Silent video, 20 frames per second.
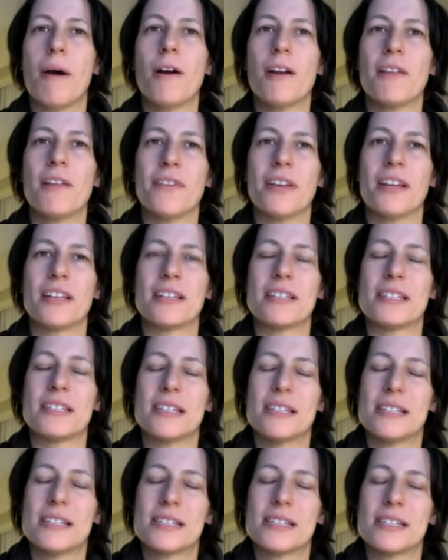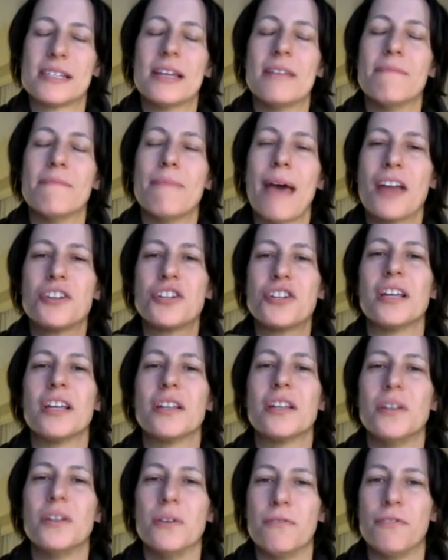A part of it is
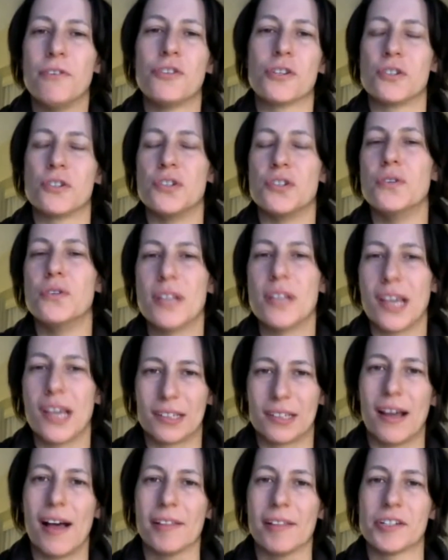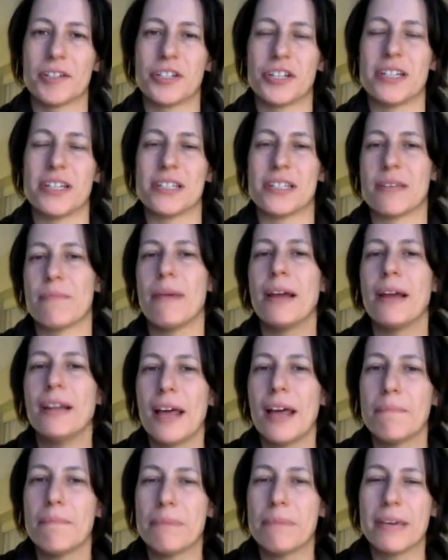imagining new futures, new technologies that
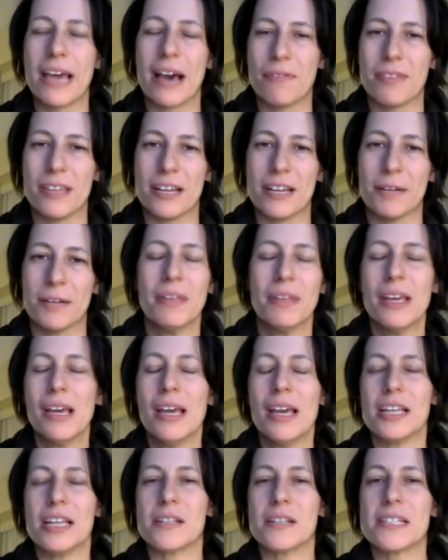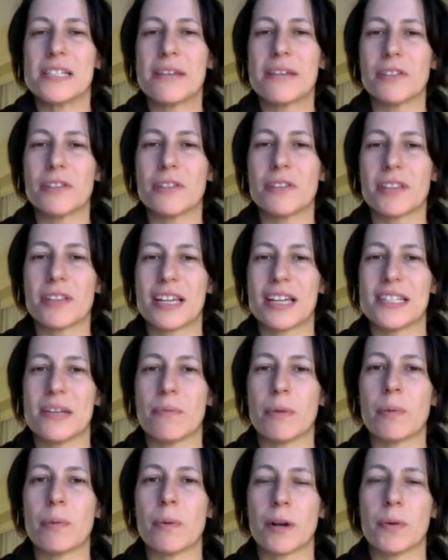might not be out there. Several of the kids that
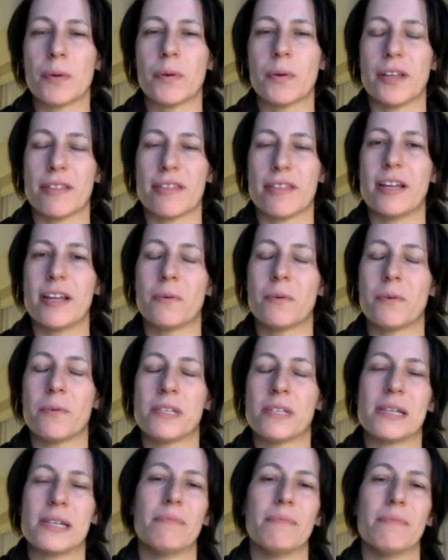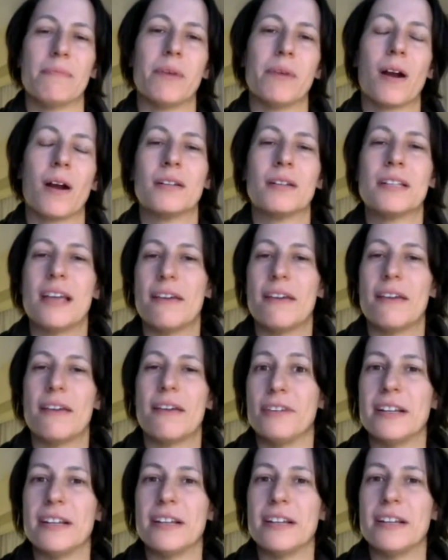we work with, some are deaf
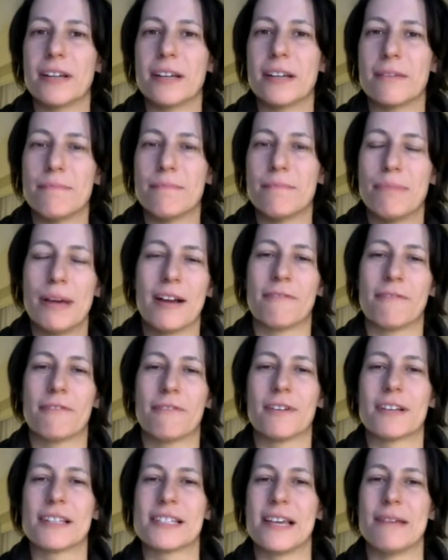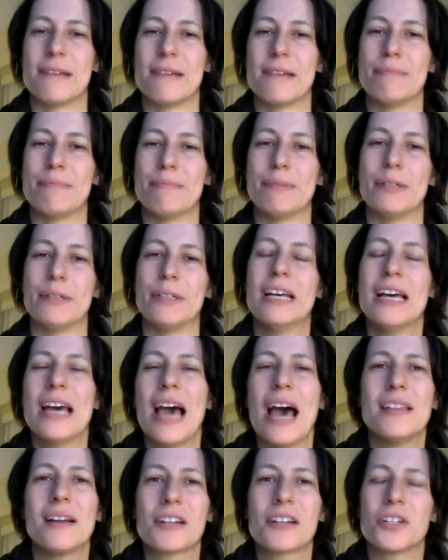and hearing impaired, for example,
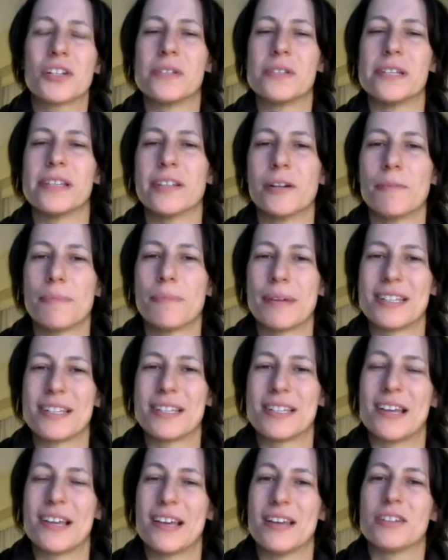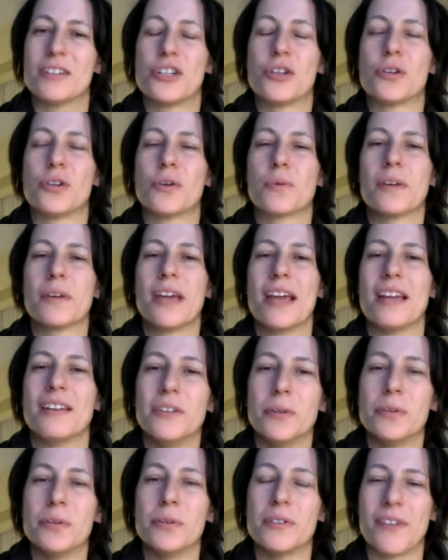and they're actually using littleBits to
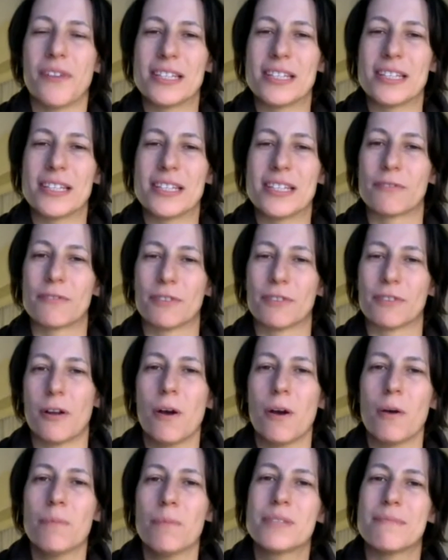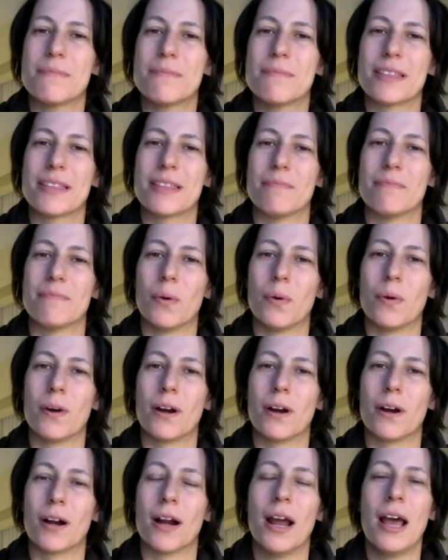create new devices for their homes to make them
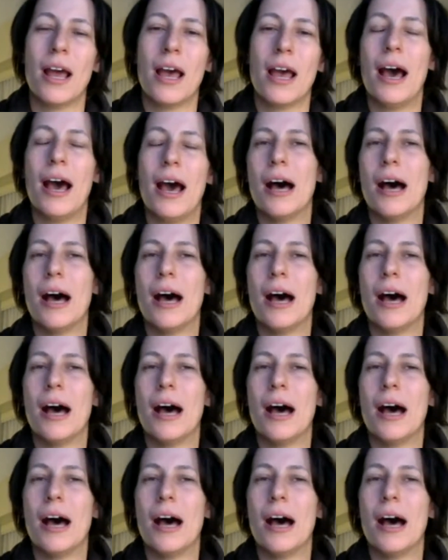more